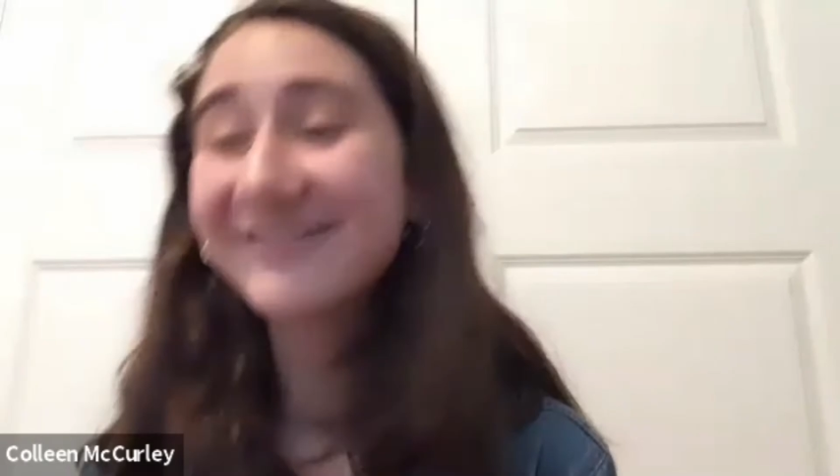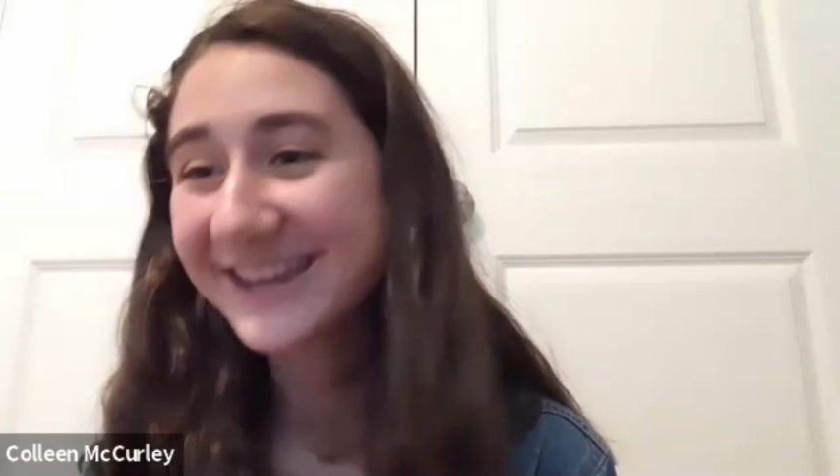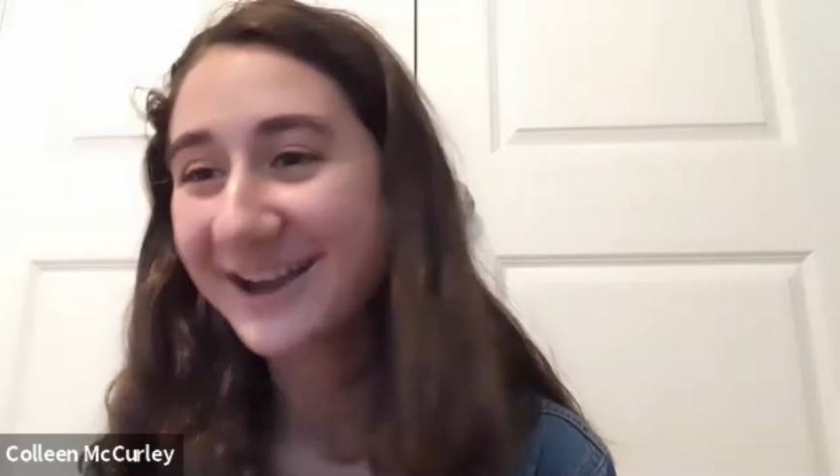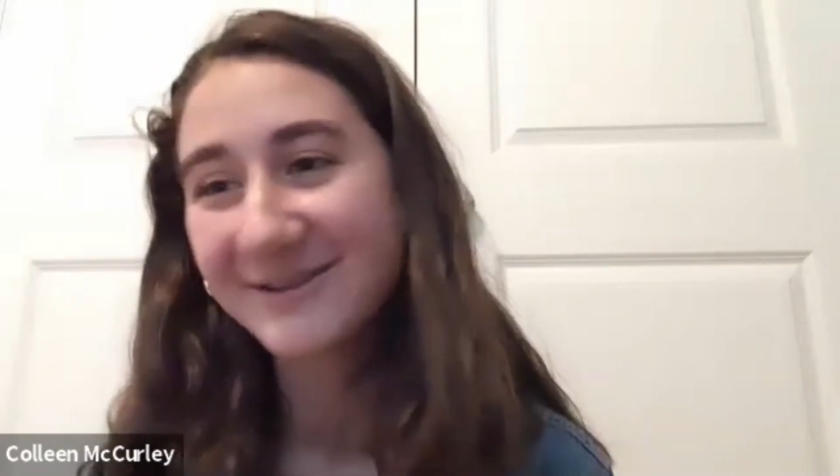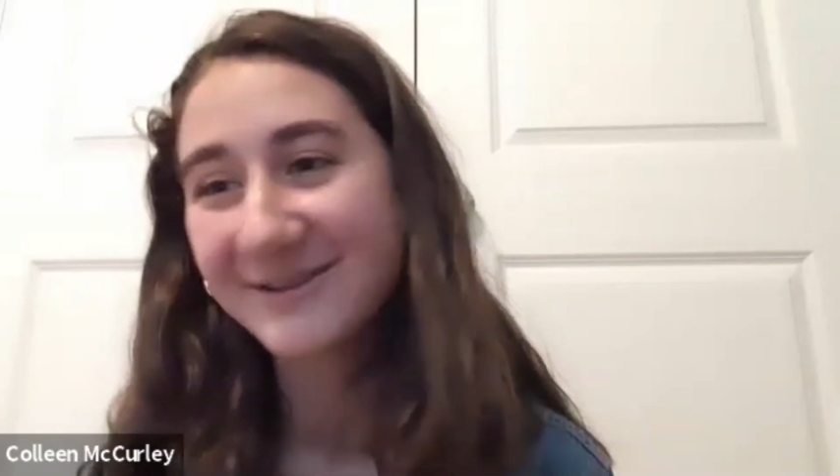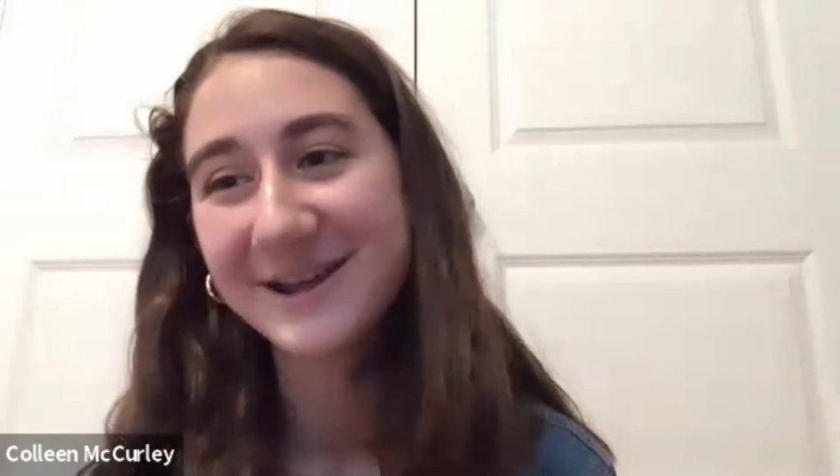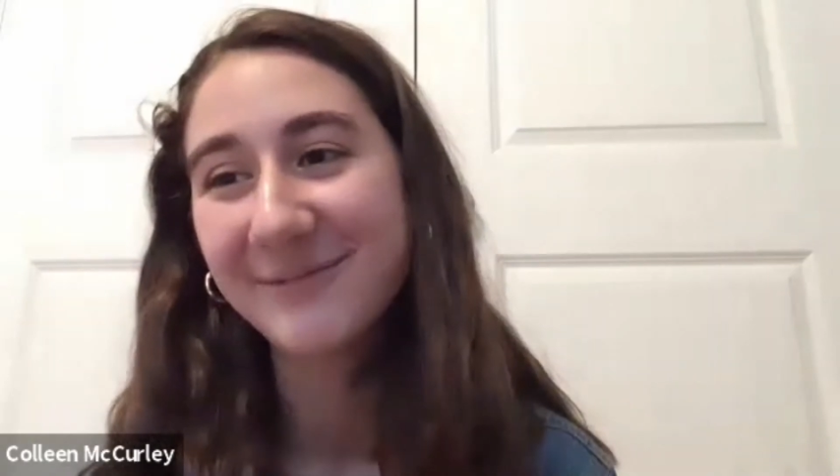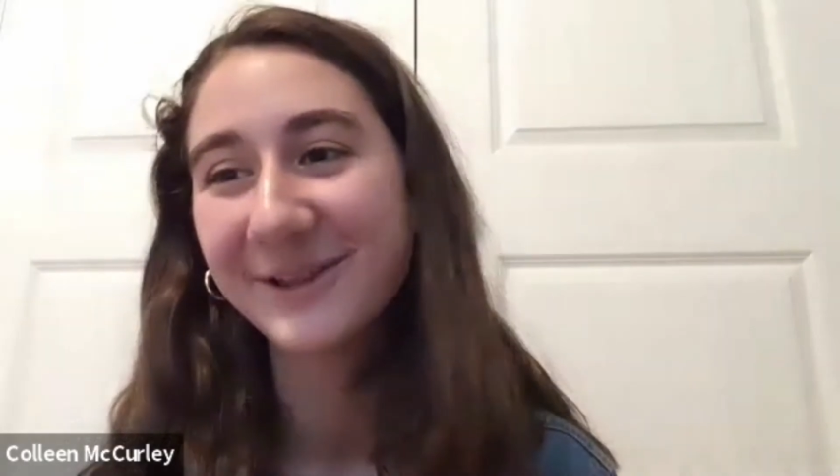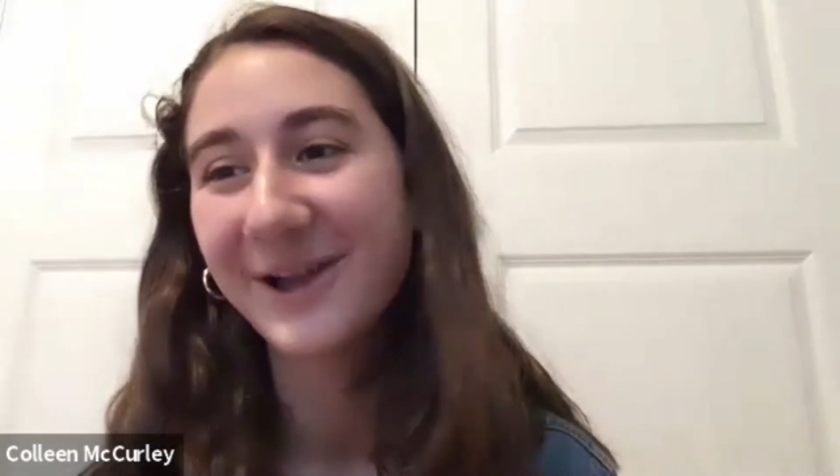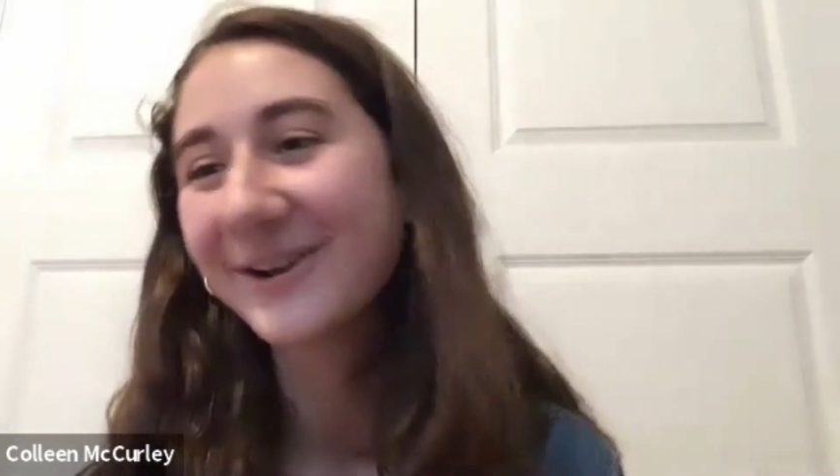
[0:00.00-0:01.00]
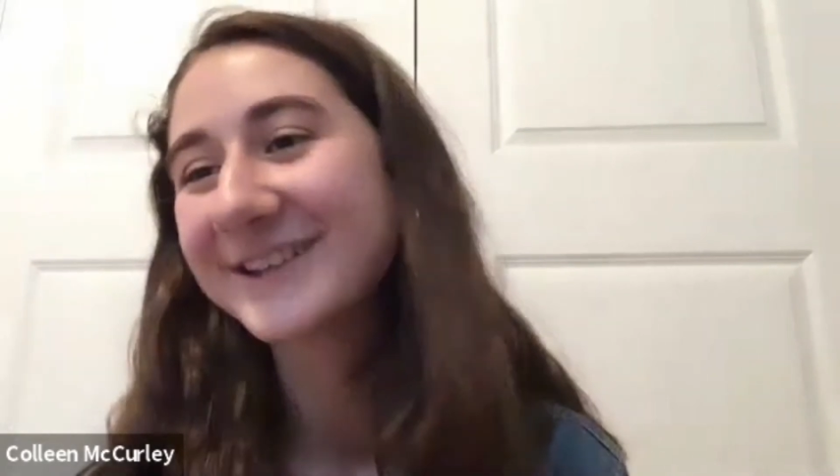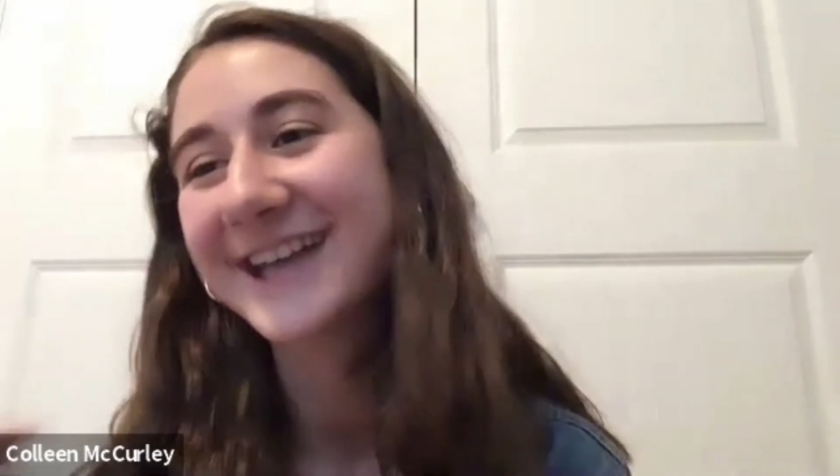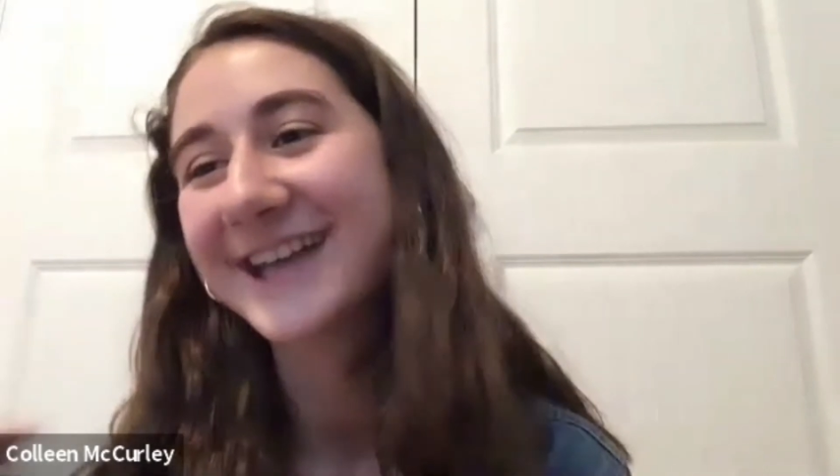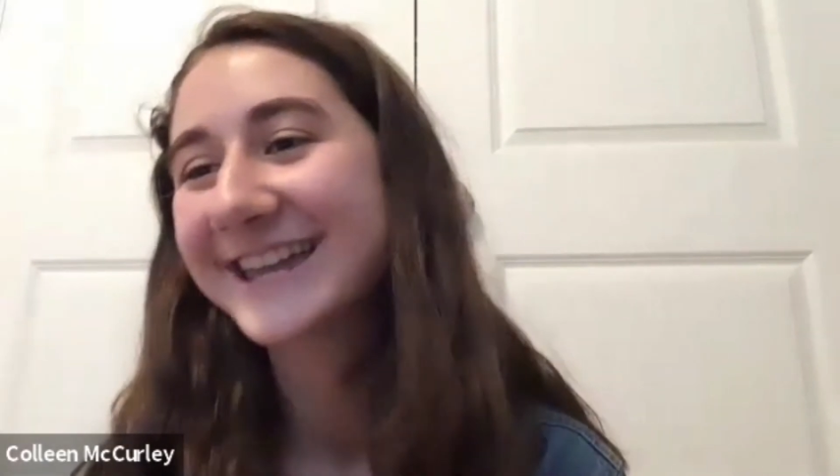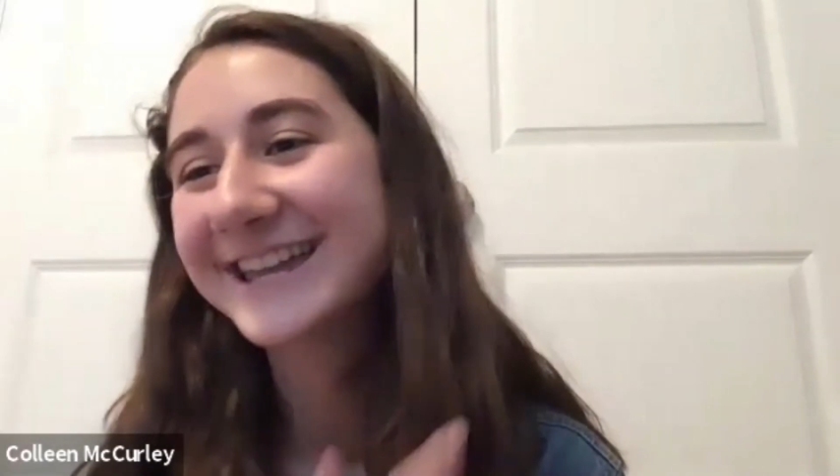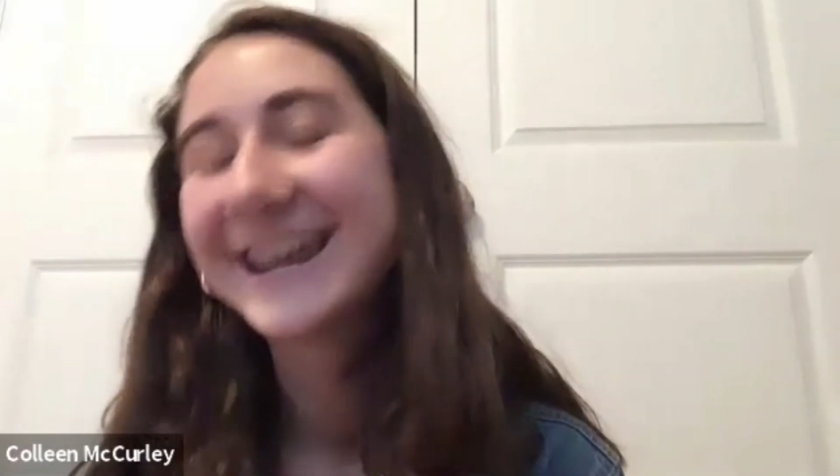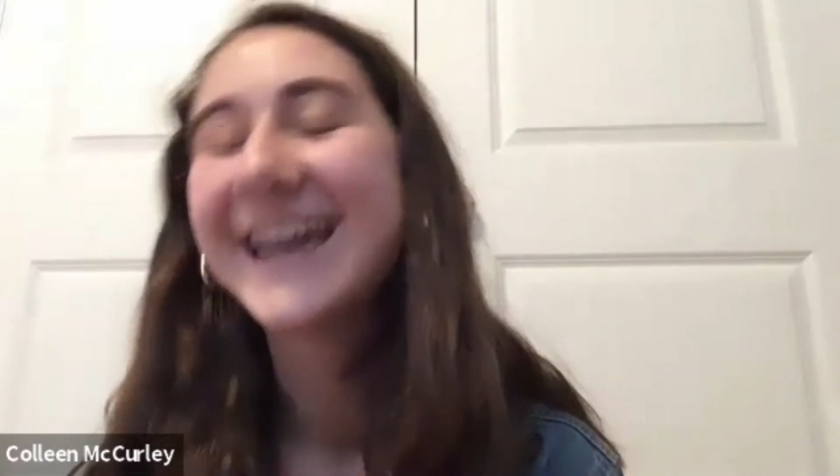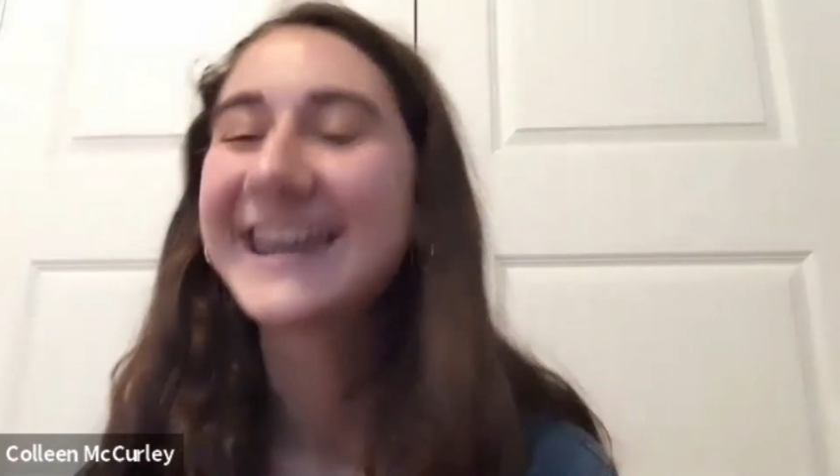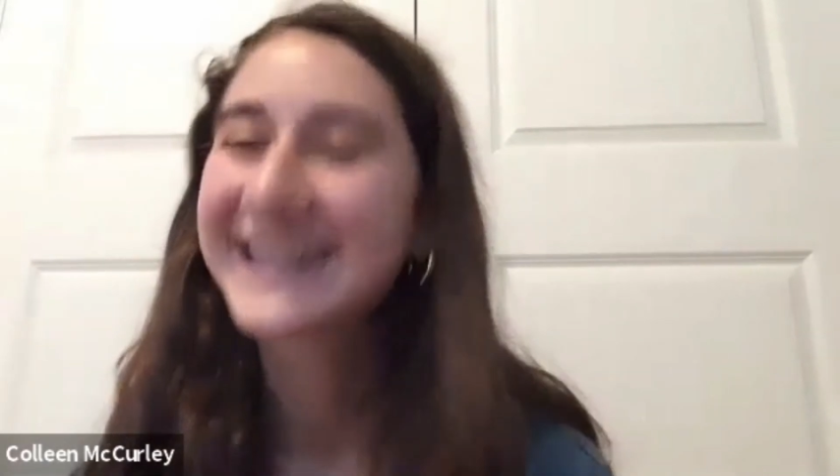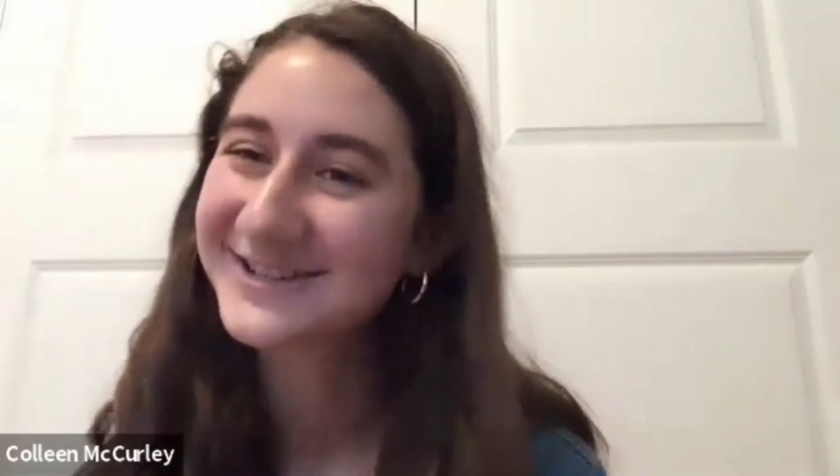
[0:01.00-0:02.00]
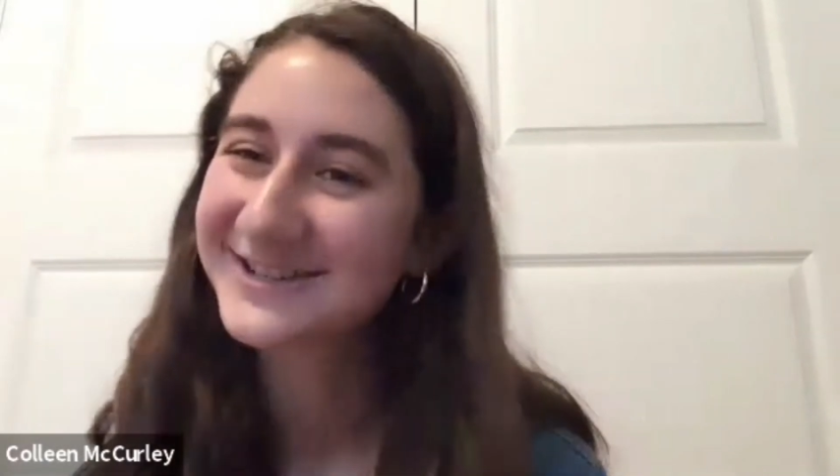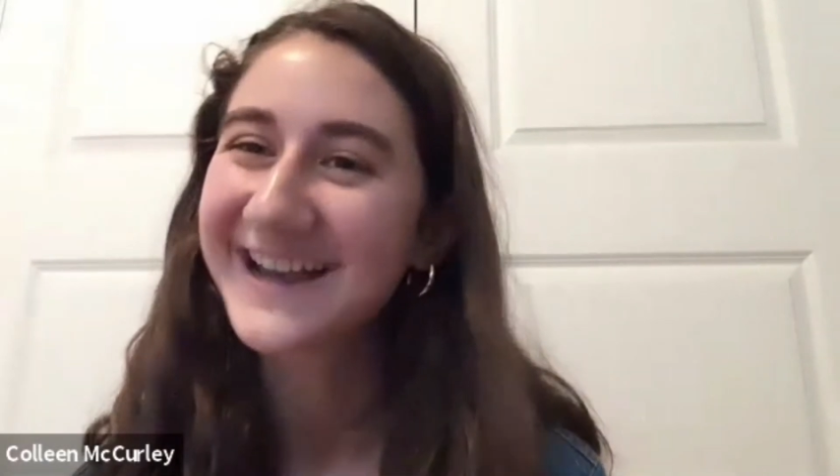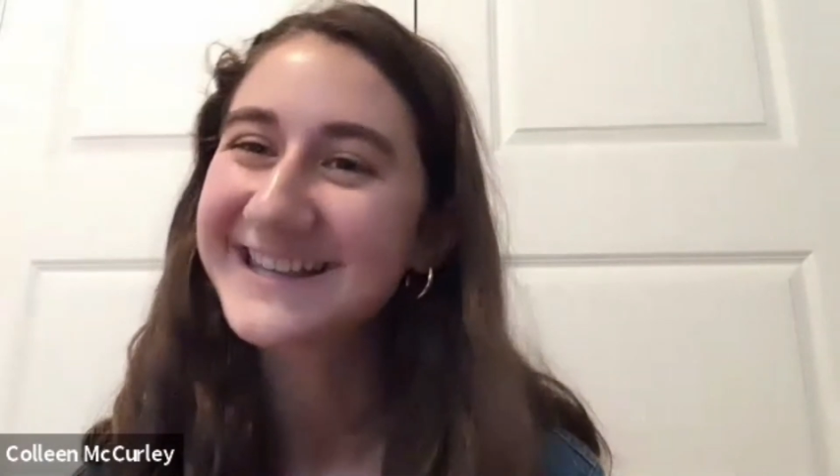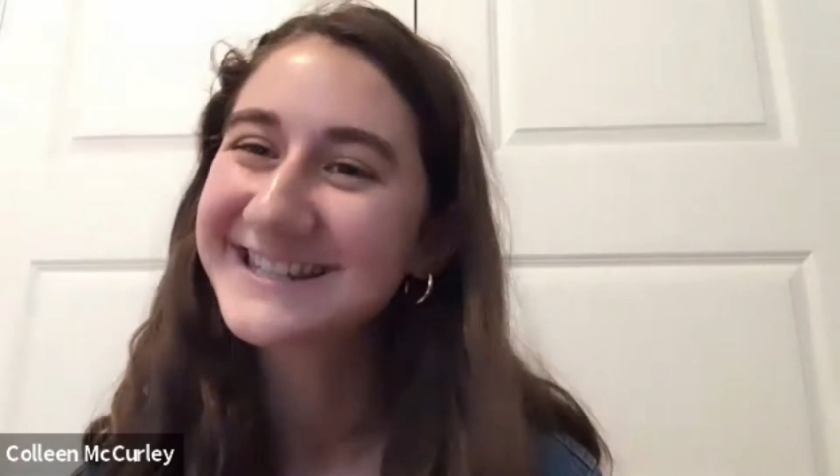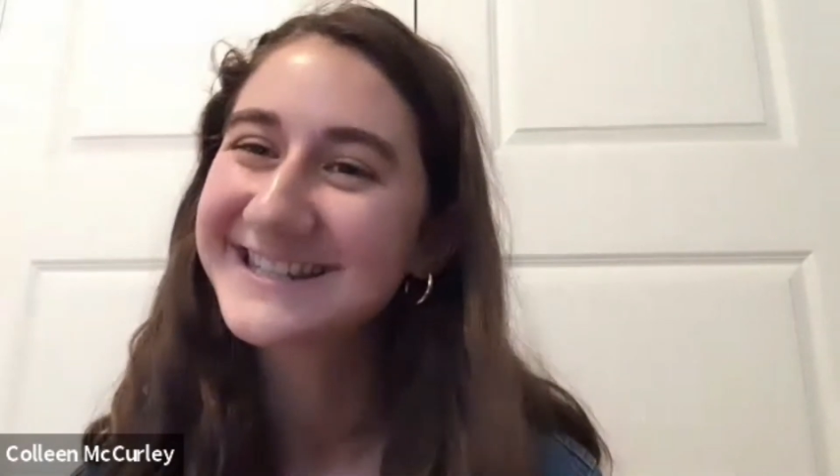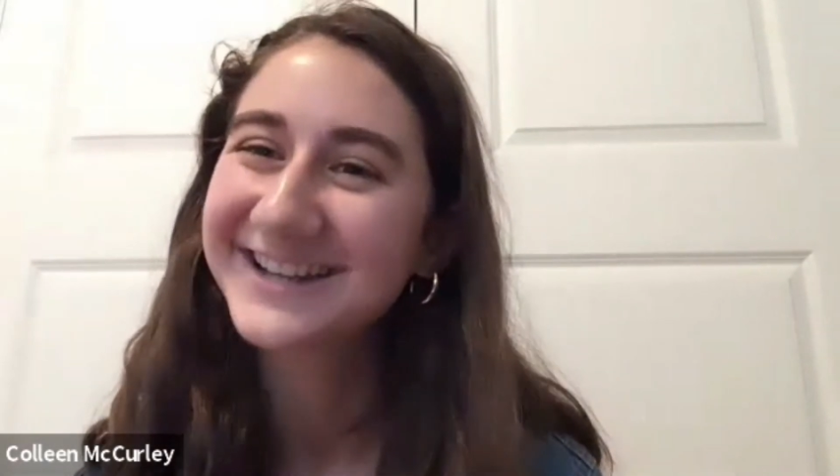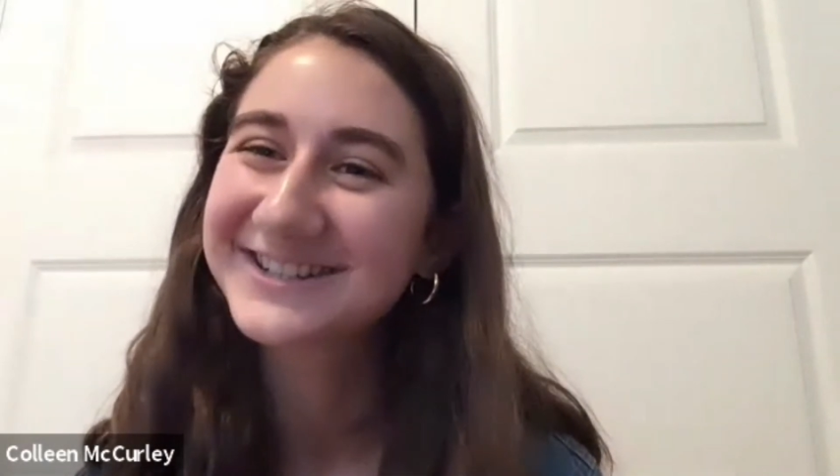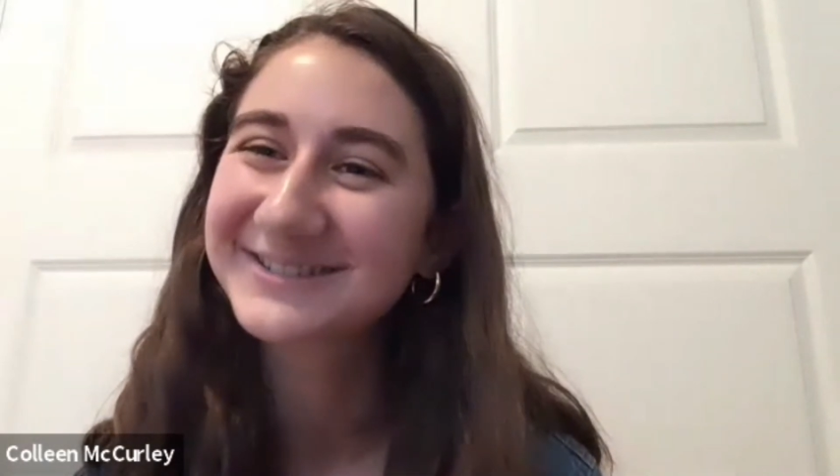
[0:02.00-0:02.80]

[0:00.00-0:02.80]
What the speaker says: comment down below because I can get you guys in touch.